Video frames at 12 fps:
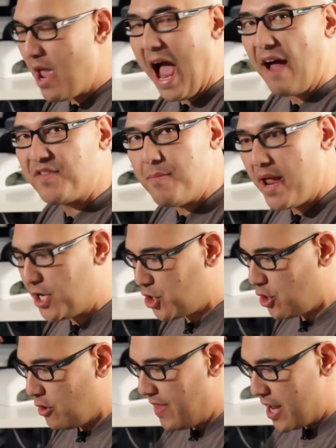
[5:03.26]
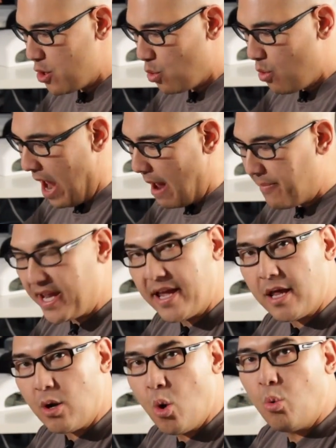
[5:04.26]
you have to make sure that you're wrapping
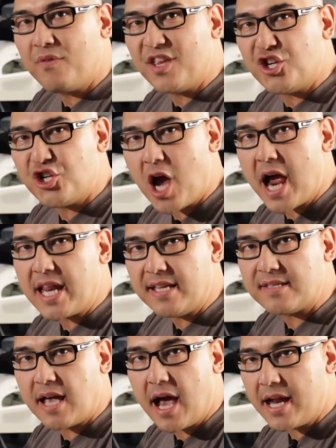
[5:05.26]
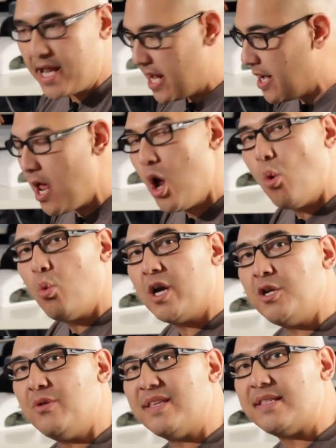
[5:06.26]
it with the shiny side in. We're
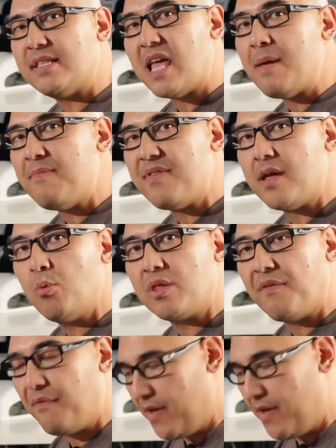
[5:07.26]
going to do the same thing with the